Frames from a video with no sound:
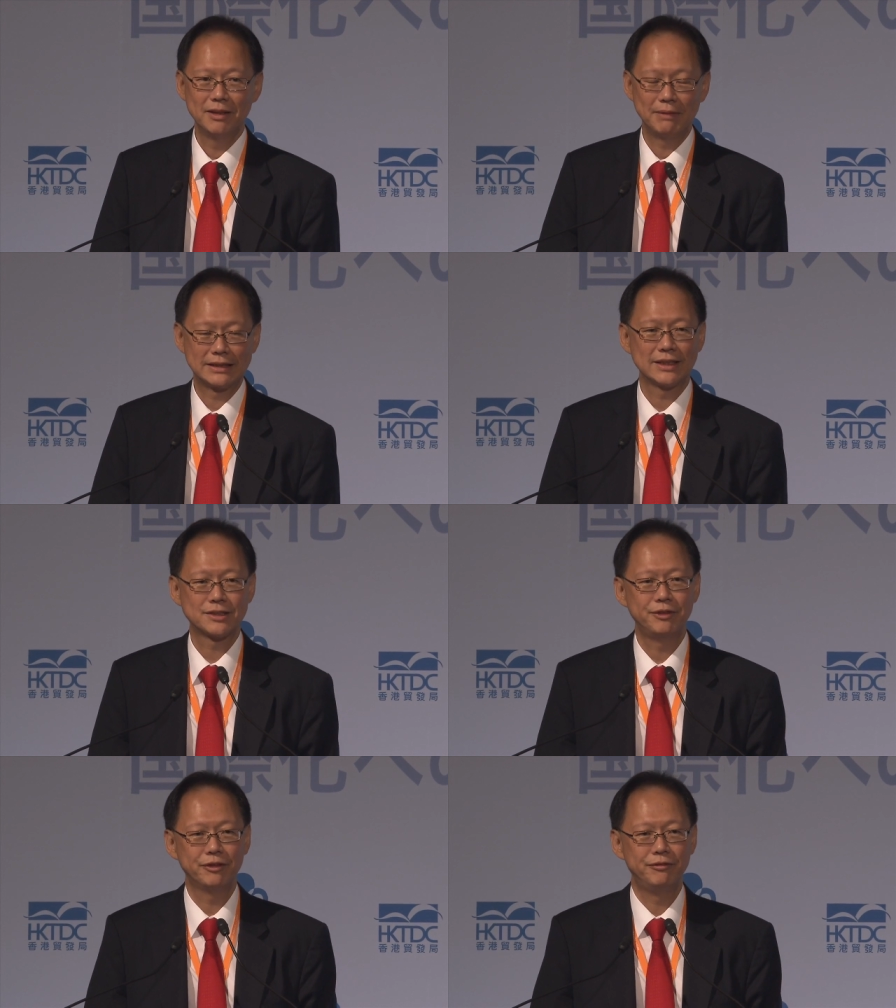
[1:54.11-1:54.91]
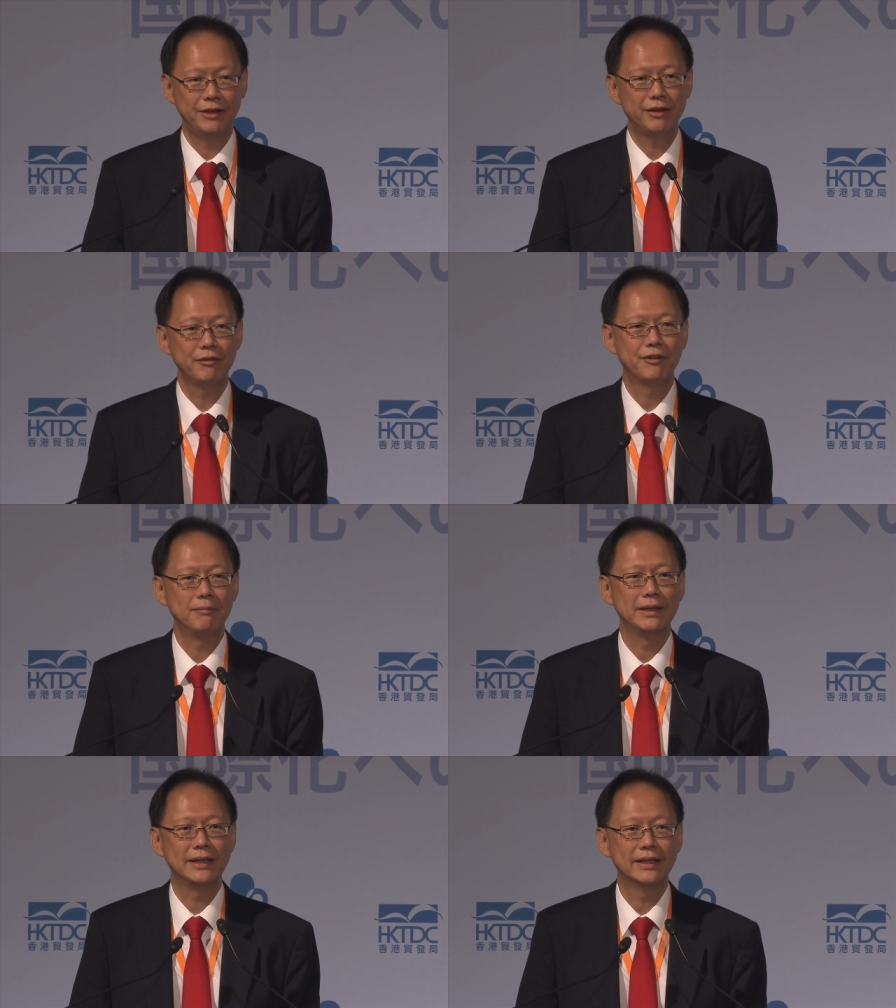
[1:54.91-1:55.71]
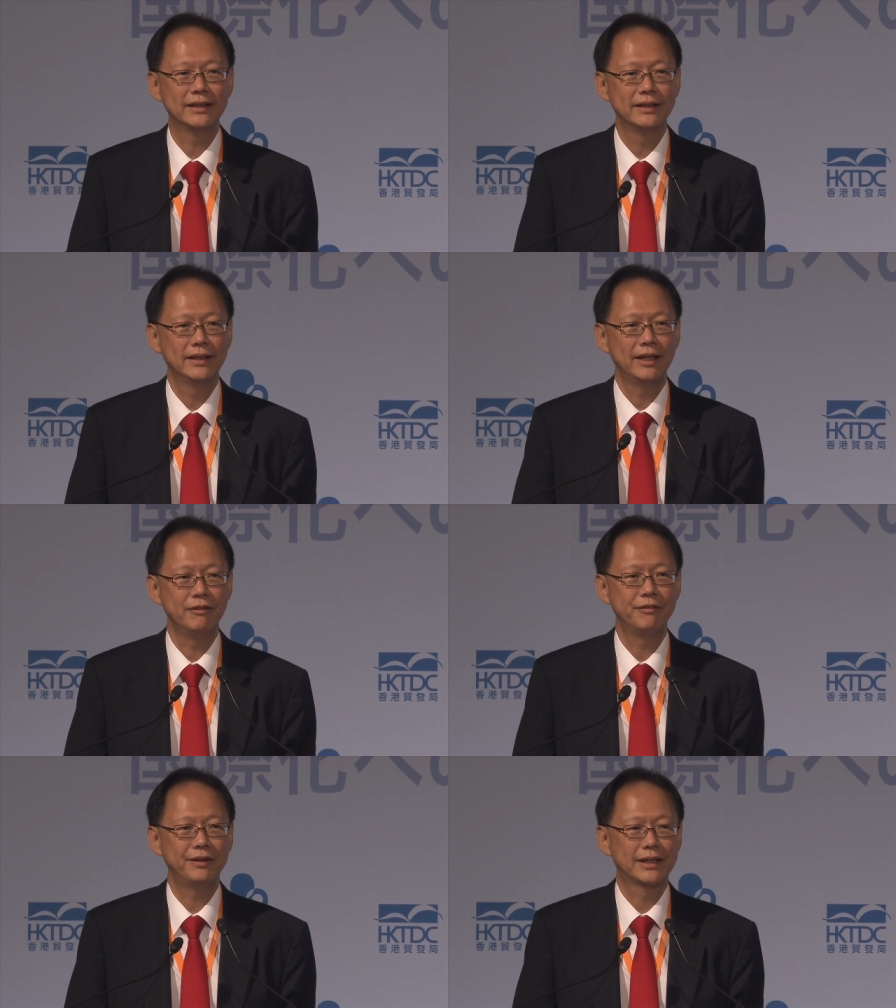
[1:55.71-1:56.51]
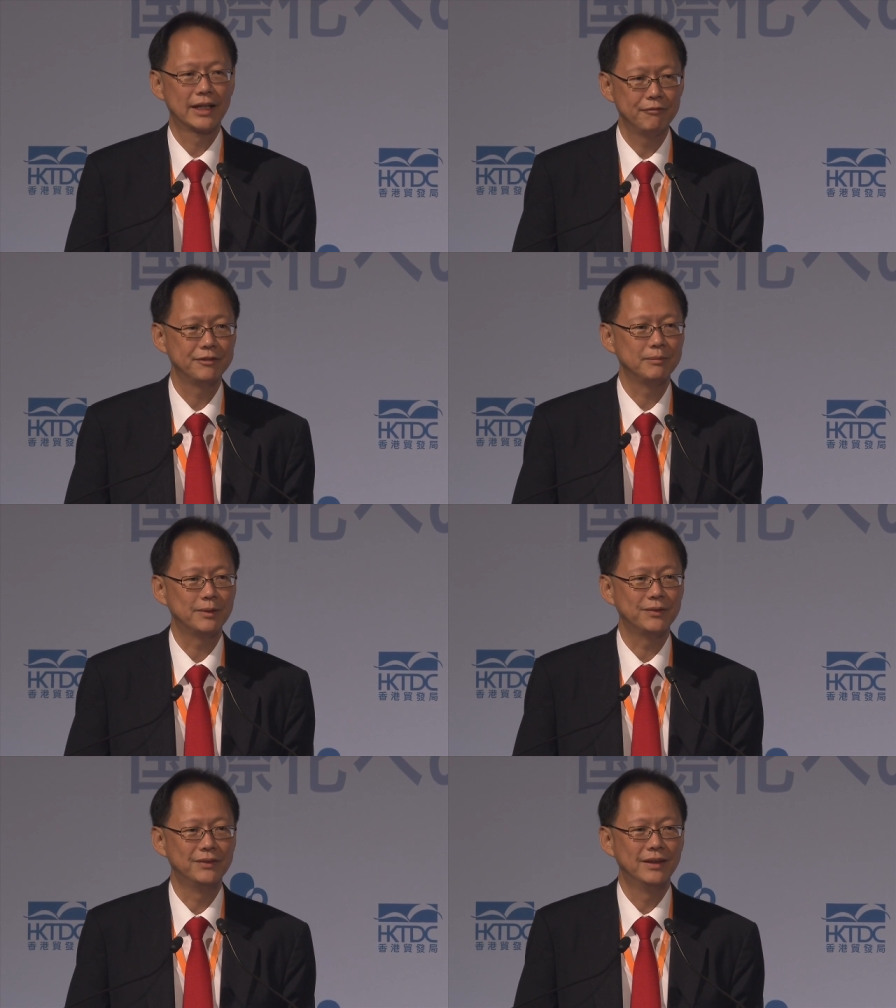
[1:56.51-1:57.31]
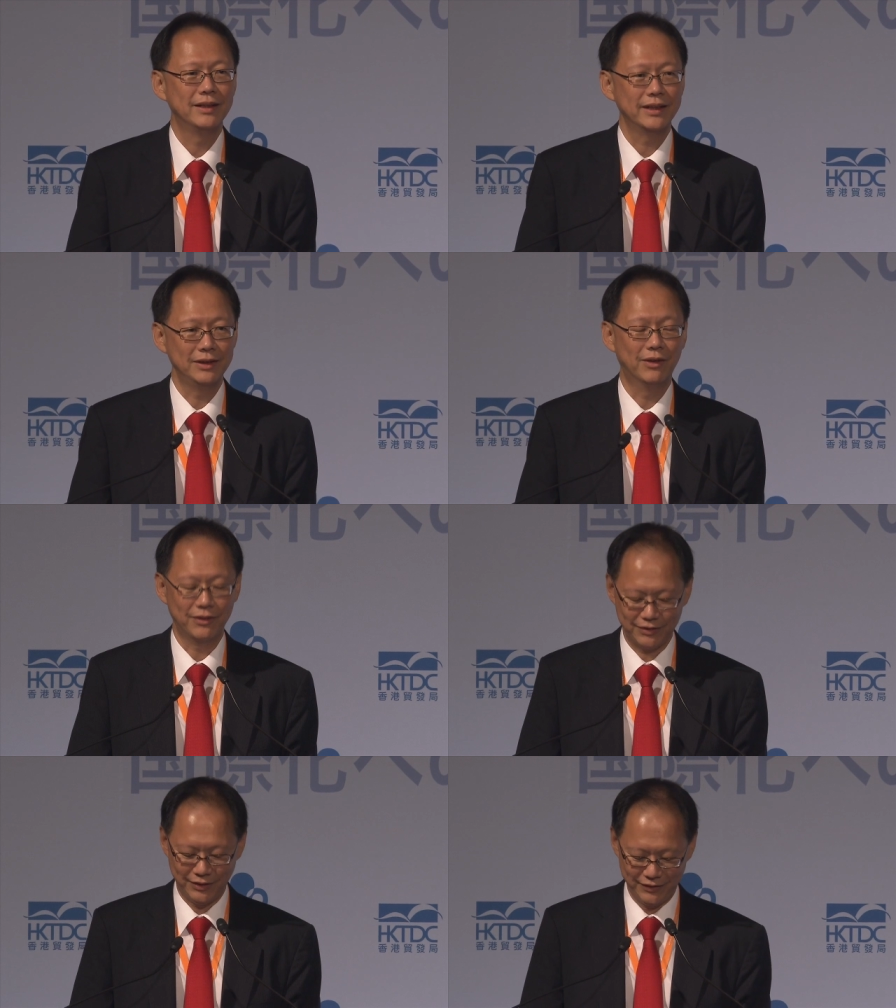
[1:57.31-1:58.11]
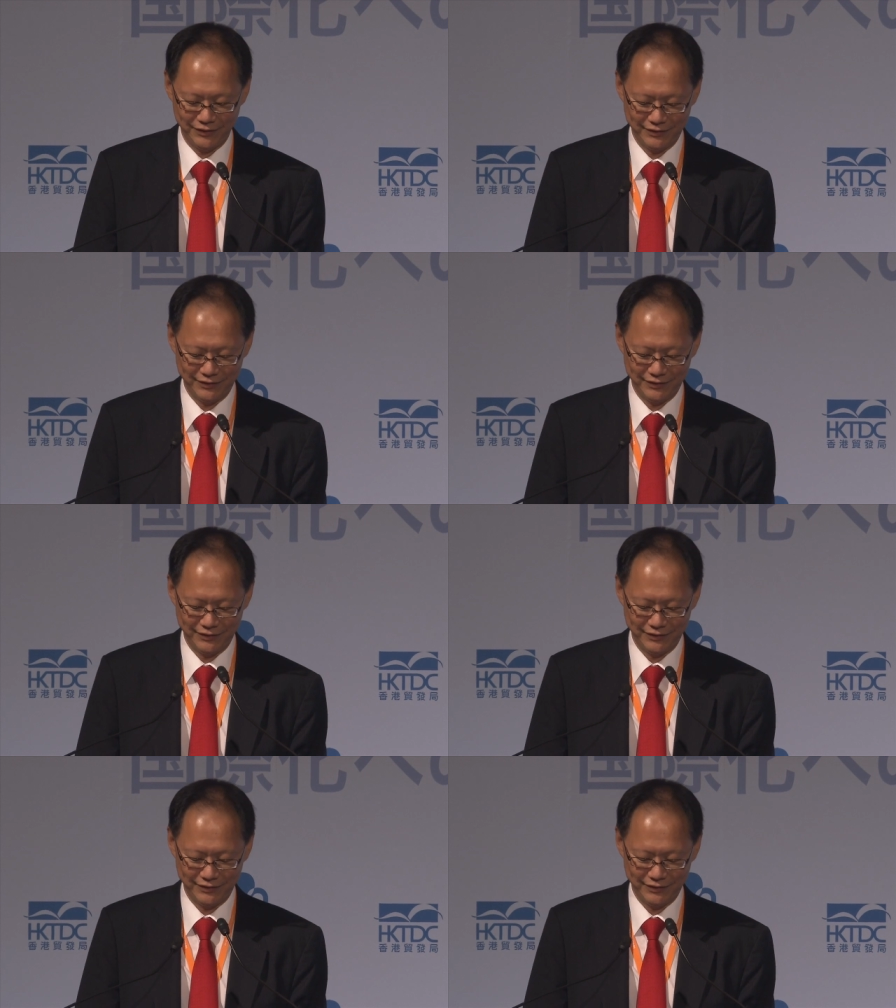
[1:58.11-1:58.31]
makes us feel very familiar and very comfortable in Hong Kong.